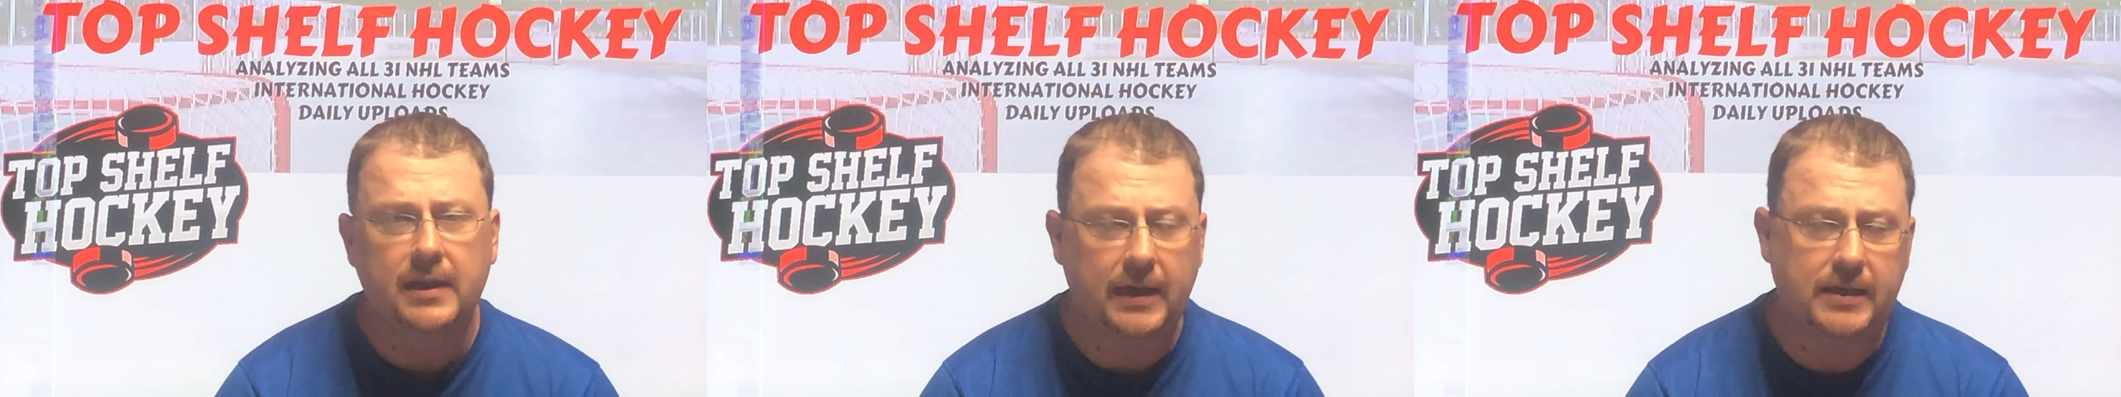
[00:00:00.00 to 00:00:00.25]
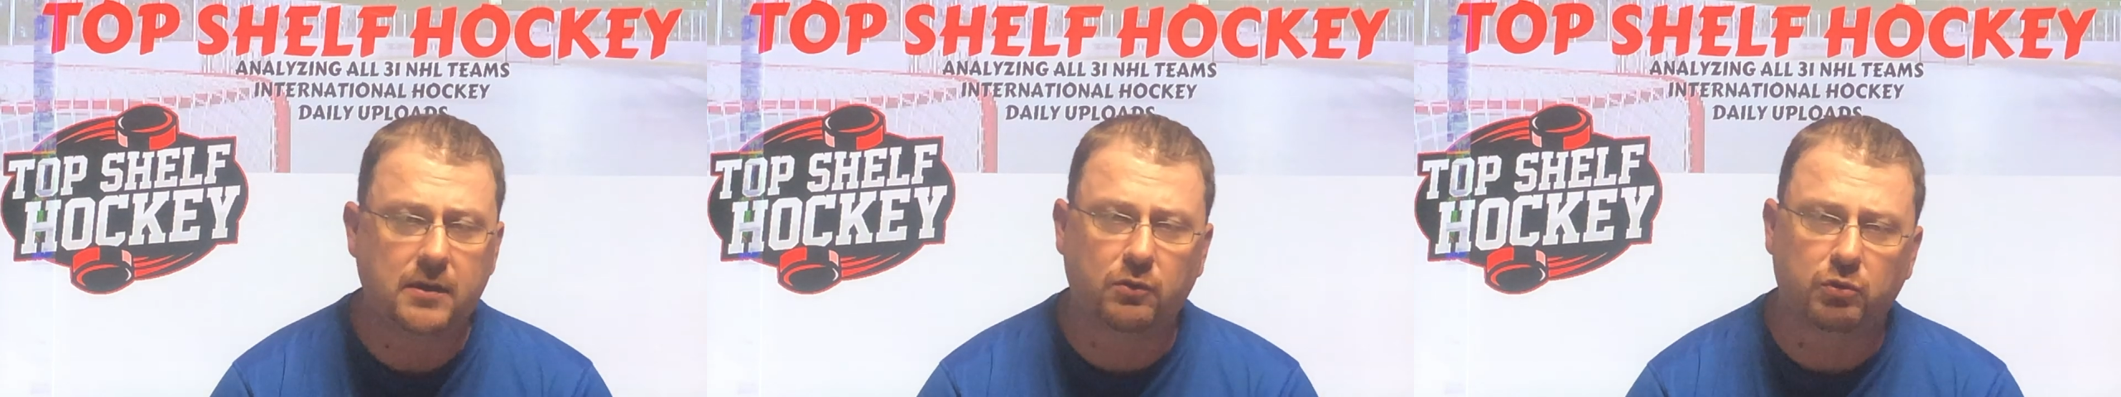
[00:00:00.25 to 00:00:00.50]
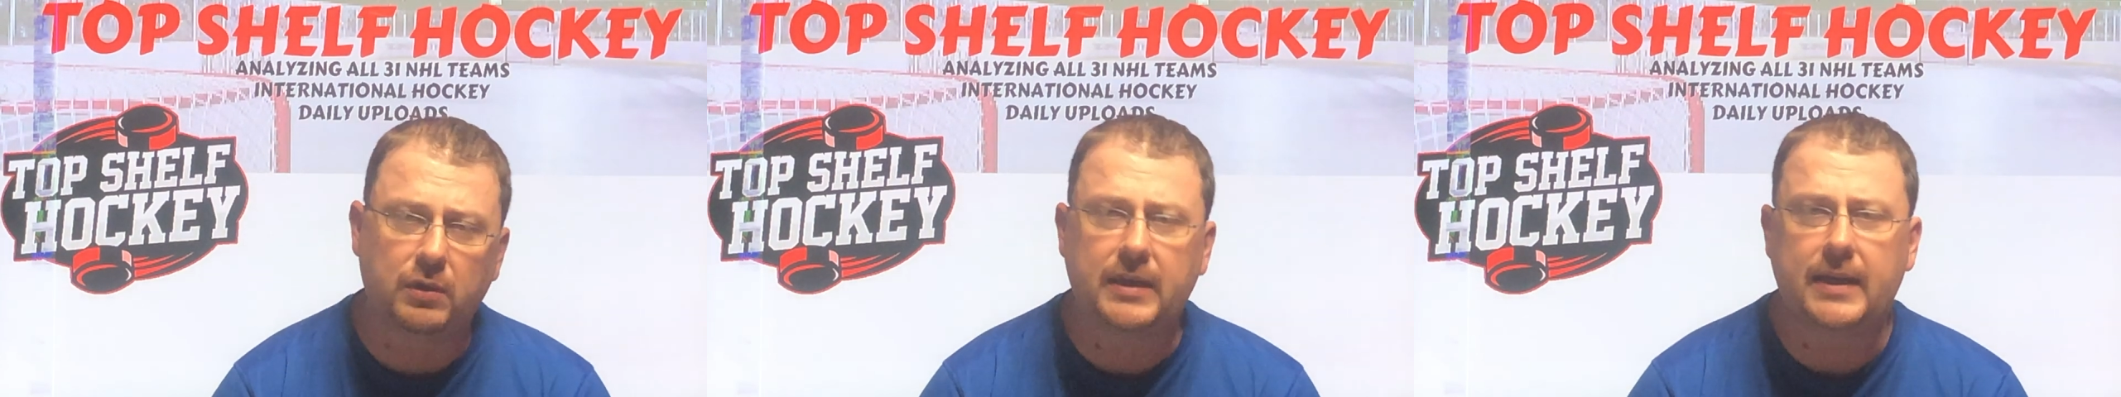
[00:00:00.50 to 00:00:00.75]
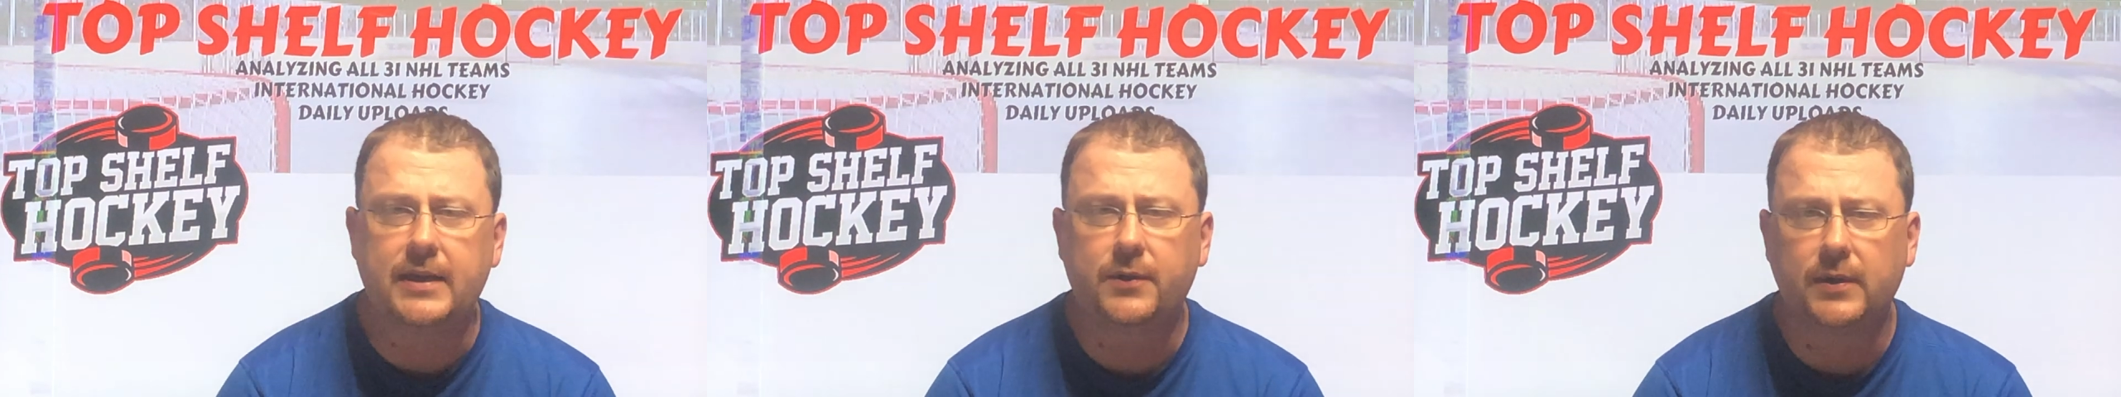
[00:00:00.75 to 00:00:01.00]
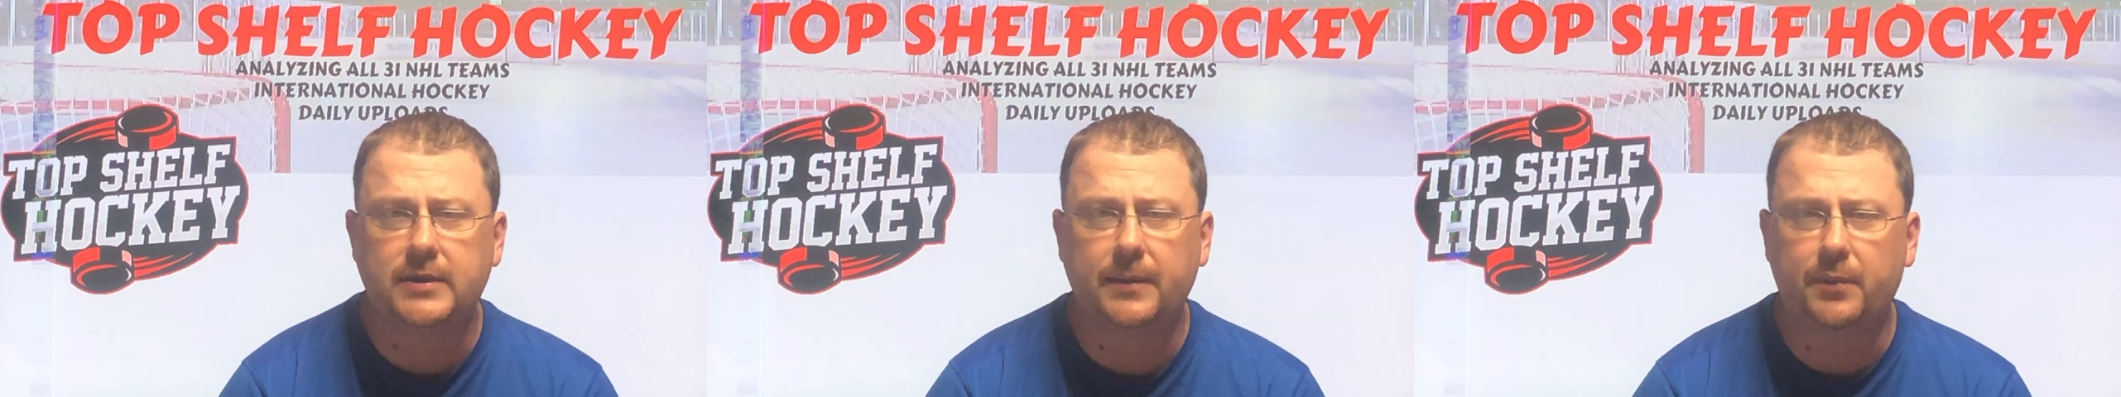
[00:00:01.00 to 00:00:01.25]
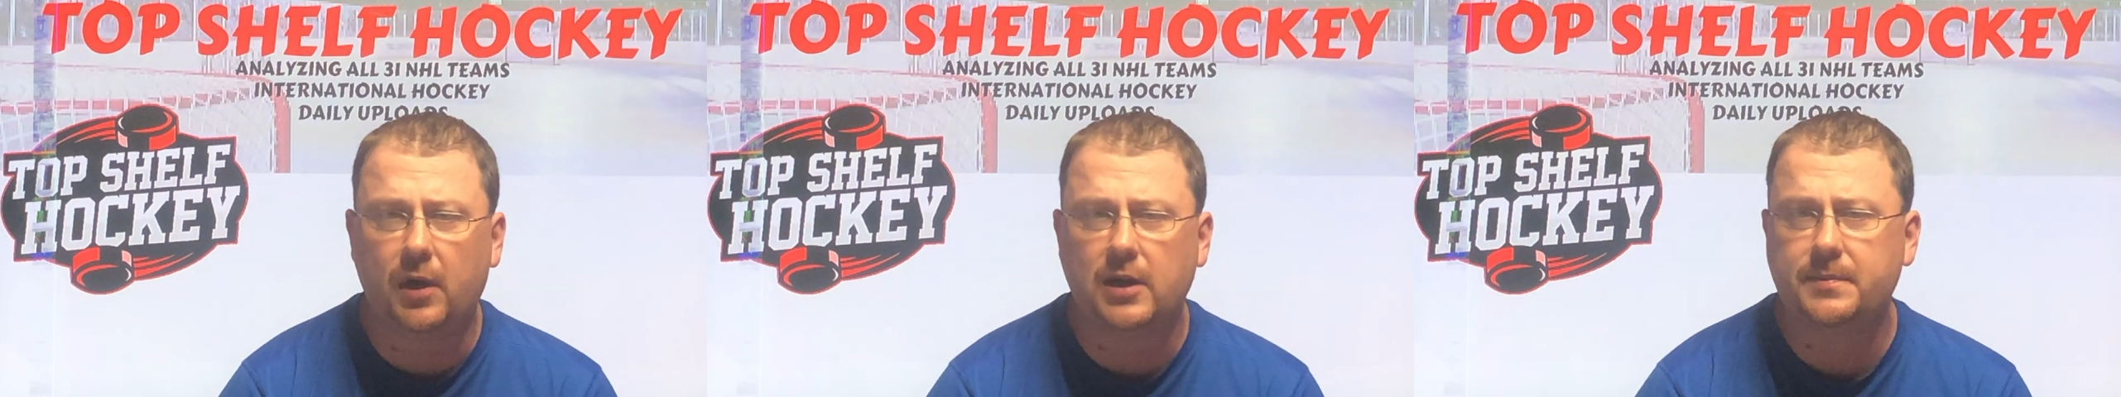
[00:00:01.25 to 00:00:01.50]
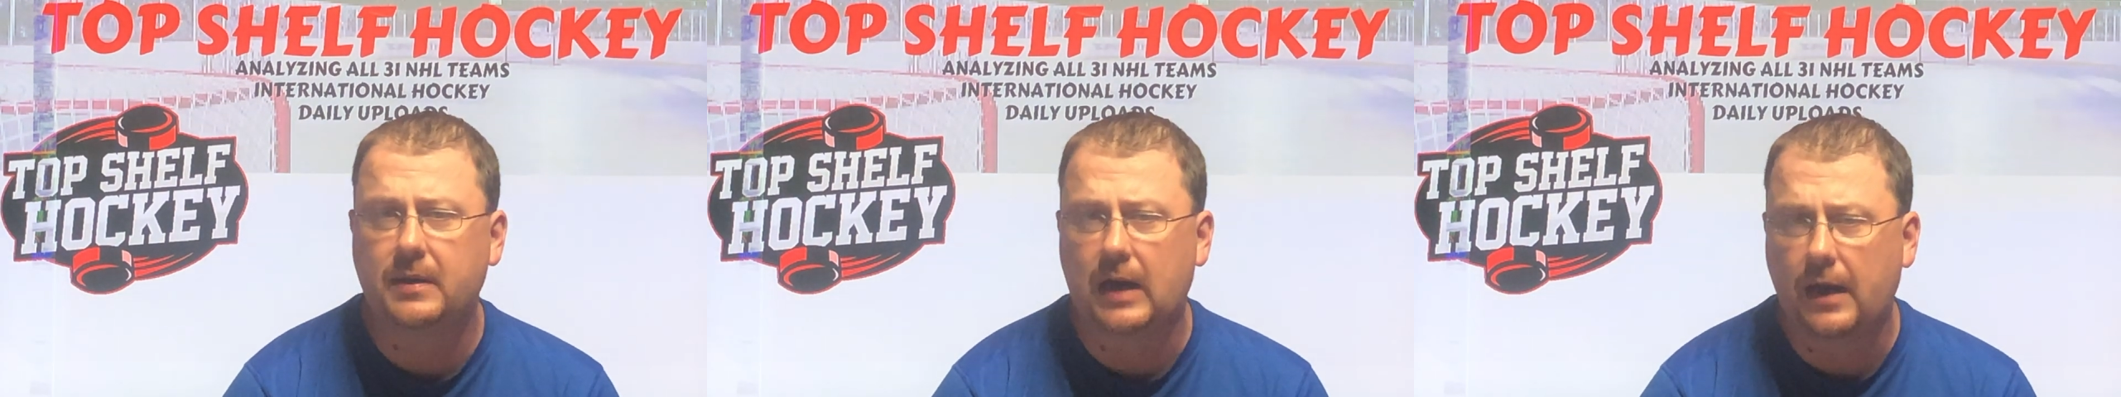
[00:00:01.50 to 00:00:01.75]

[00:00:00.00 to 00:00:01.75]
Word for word: He's a really interesting prospect.